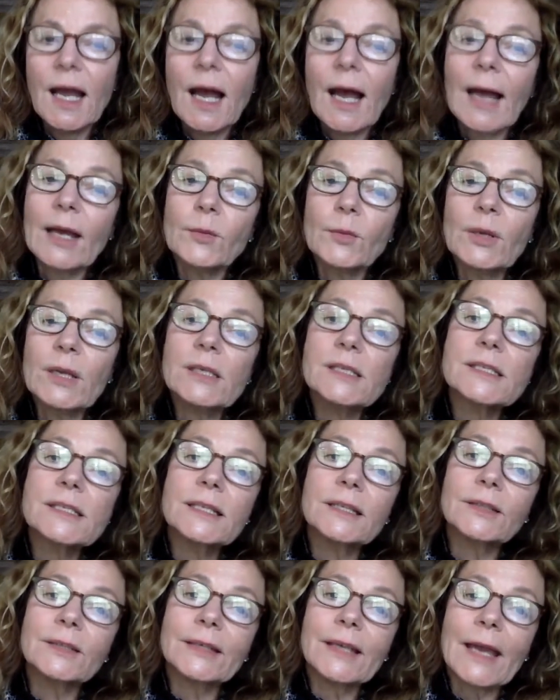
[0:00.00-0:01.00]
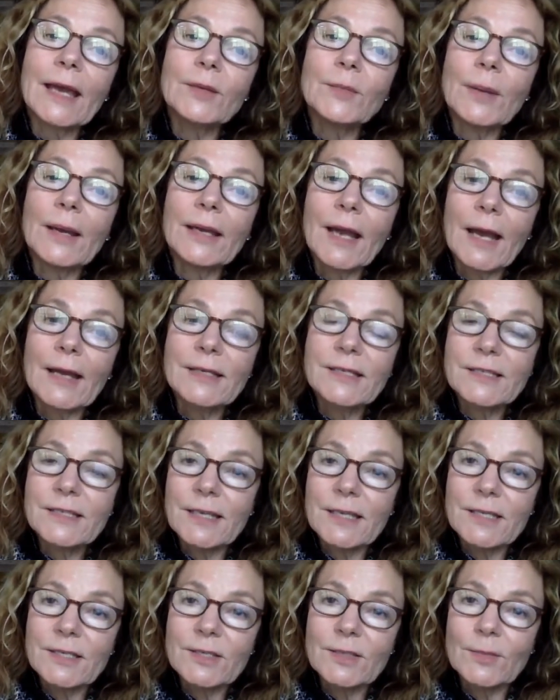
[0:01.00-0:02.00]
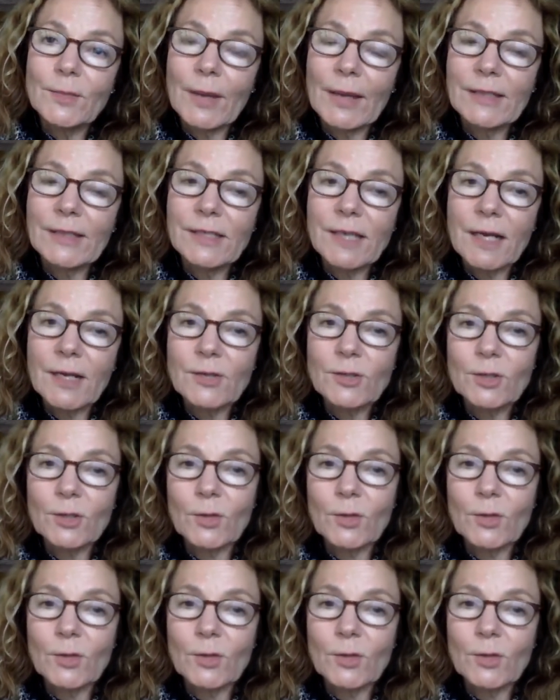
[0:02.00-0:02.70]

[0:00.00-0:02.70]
I recently had my eyes tested by Dr.